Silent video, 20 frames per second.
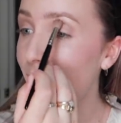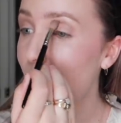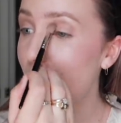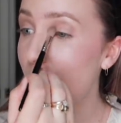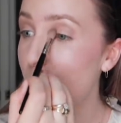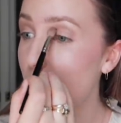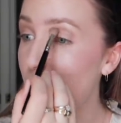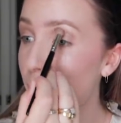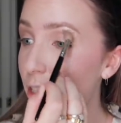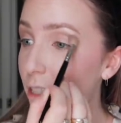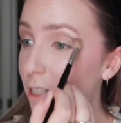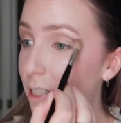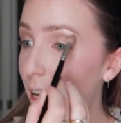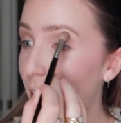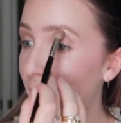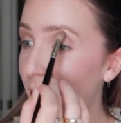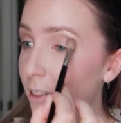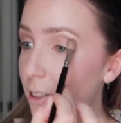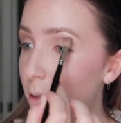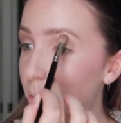I mean, we just
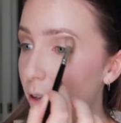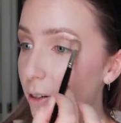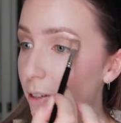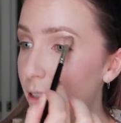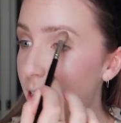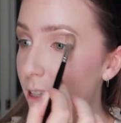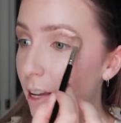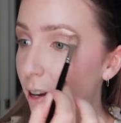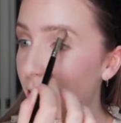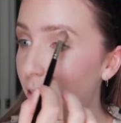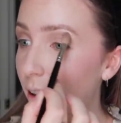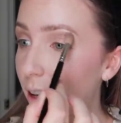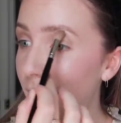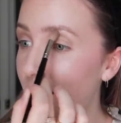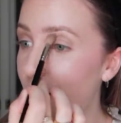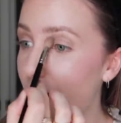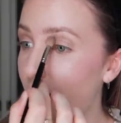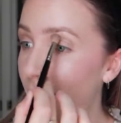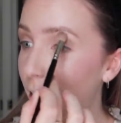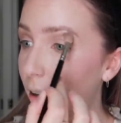can't experience that right
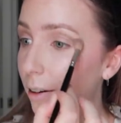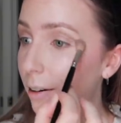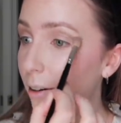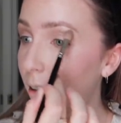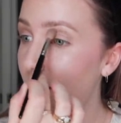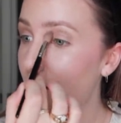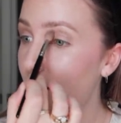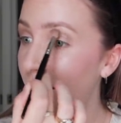now.